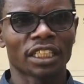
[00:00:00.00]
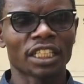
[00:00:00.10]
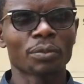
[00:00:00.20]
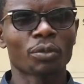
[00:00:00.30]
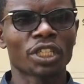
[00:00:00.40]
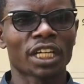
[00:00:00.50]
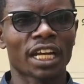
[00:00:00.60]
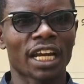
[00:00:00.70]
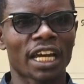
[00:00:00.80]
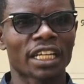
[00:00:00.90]
Anybody
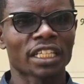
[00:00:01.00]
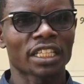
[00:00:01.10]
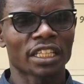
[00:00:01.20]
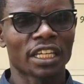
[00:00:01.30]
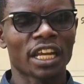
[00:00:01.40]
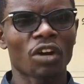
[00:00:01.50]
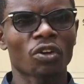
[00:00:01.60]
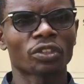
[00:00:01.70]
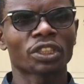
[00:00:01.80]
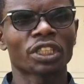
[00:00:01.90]
can learn. They now
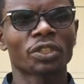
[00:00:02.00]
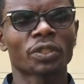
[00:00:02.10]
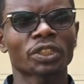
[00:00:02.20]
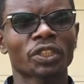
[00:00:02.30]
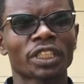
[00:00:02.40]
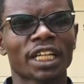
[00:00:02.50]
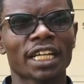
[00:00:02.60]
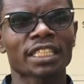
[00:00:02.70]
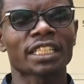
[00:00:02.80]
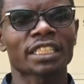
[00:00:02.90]
consider education
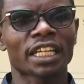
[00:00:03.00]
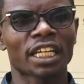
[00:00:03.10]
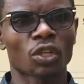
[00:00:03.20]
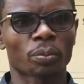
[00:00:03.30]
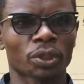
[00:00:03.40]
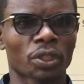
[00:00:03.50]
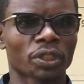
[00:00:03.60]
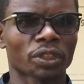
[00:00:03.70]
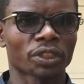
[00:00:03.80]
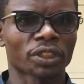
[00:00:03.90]
as the second
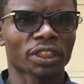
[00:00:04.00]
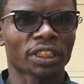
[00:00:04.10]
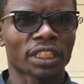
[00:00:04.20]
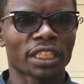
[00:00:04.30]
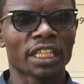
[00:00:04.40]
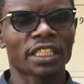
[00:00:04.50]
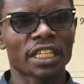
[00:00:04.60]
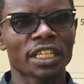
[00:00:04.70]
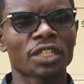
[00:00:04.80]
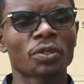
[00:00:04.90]
option. They
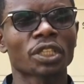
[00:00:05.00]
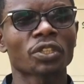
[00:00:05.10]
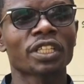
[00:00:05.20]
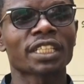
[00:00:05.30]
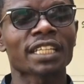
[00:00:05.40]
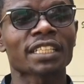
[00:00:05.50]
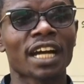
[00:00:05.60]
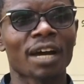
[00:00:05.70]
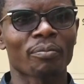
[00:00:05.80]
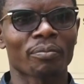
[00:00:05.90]
say education is a scam.